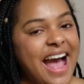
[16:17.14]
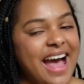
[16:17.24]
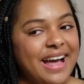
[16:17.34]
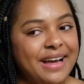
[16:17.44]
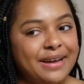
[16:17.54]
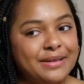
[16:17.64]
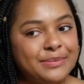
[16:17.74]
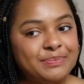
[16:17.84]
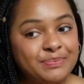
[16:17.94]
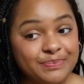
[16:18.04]

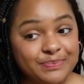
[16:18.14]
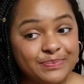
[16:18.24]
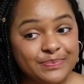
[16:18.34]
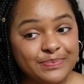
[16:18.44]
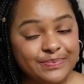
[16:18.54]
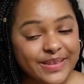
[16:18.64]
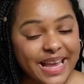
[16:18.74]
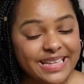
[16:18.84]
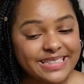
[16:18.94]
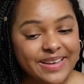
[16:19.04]
um,
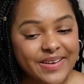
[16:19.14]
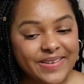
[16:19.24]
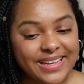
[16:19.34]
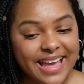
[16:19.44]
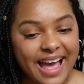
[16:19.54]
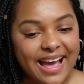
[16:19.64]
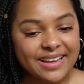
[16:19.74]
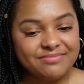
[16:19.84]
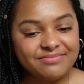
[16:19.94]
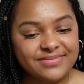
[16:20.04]
so yeah.
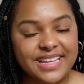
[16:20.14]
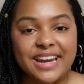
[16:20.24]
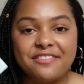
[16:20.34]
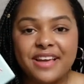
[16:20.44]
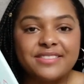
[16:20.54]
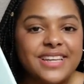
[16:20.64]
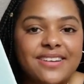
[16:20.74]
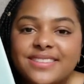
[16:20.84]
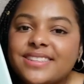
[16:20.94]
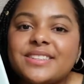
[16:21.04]
Then I found out
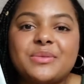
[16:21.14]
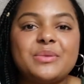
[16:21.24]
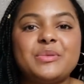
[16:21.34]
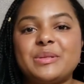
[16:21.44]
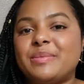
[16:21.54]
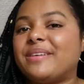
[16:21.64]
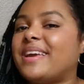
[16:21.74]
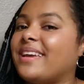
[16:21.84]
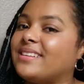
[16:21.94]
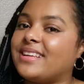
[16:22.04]
that this one was about
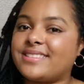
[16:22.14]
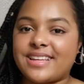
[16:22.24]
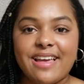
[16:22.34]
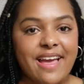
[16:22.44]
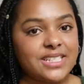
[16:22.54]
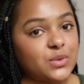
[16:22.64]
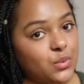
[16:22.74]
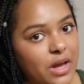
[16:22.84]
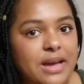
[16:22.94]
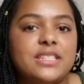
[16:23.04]
ALS as
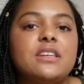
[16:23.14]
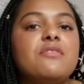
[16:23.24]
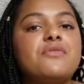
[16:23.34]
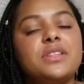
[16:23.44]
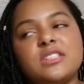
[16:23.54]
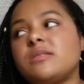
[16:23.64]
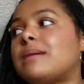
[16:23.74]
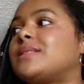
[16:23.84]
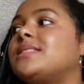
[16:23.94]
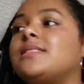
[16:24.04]
well. I didn't even read the
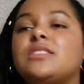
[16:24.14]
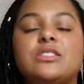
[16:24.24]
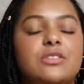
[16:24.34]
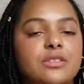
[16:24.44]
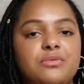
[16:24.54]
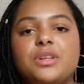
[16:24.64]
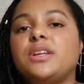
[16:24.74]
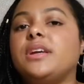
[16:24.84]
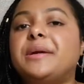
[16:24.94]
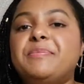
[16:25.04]
synopsis, I just started
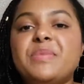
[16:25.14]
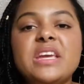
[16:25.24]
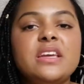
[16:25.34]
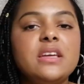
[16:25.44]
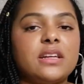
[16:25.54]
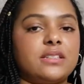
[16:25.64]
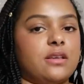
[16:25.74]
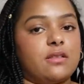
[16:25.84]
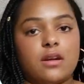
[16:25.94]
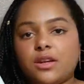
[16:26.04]
reading it because I
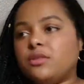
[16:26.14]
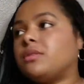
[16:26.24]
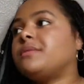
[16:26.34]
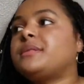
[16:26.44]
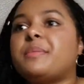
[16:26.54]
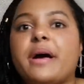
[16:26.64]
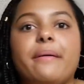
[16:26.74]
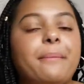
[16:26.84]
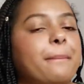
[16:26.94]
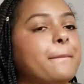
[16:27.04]
thought I knew what it was
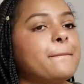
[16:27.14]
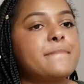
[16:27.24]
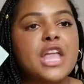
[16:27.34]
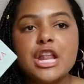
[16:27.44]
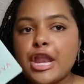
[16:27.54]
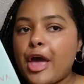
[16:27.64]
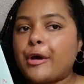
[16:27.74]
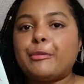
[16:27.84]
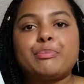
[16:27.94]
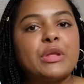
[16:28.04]
about. No,
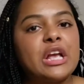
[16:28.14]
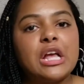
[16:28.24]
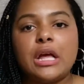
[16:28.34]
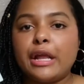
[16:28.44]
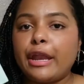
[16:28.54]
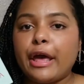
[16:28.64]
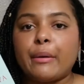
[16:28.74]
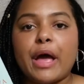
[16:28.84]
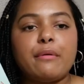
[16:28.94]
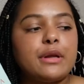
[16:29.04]
no,
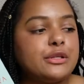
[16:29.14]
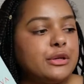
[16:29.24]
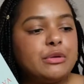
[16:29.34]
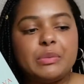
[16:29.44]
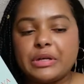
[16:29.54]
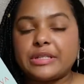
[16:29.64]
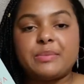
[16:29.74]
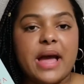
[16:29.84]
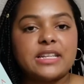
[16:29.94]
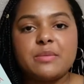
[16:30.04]
I read two books
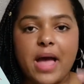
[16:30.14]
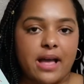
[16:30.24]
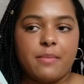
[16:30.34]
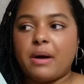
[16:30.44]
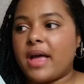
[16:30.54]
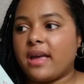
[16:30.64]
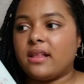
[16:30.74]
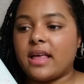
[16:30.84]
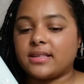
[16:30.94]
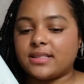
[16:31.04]
back to back about
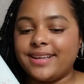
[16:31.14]
ALS.